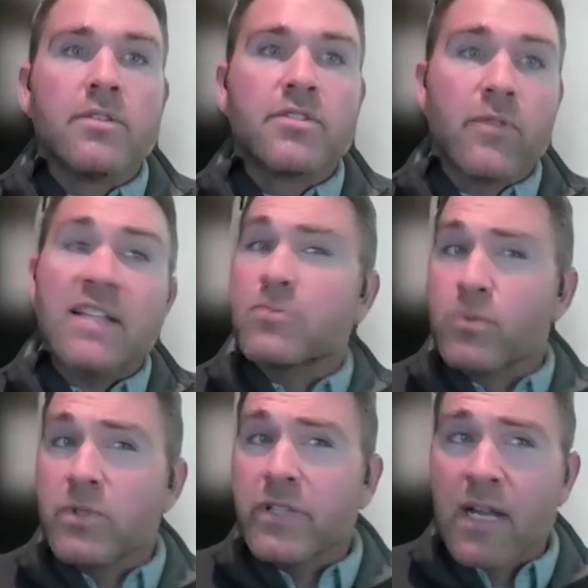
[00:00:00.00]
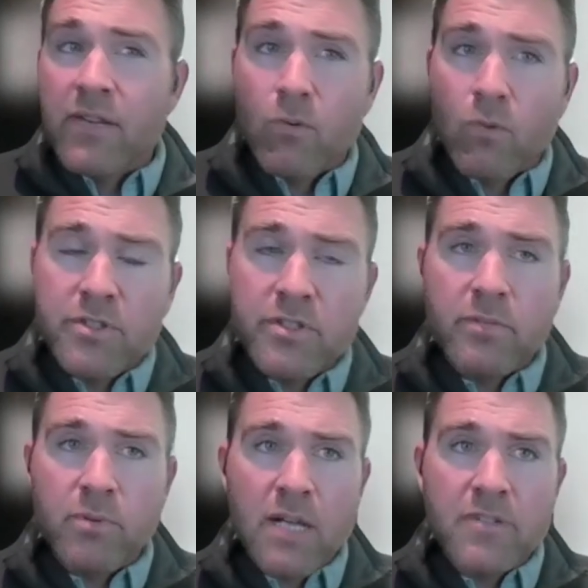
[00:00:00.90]
So that's really kind of the origin of
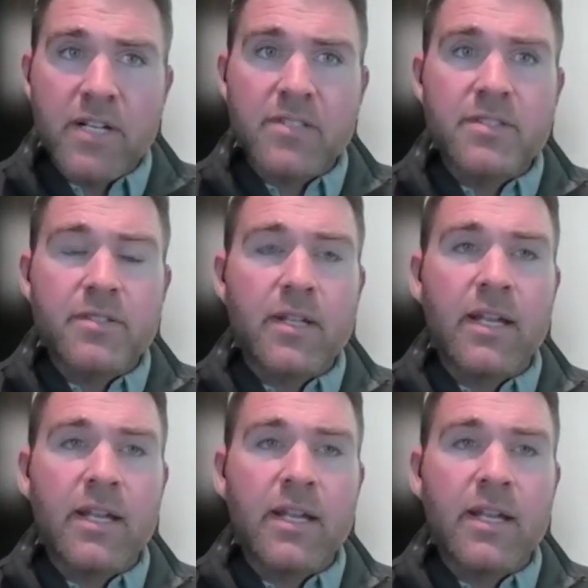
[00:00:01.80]
the project.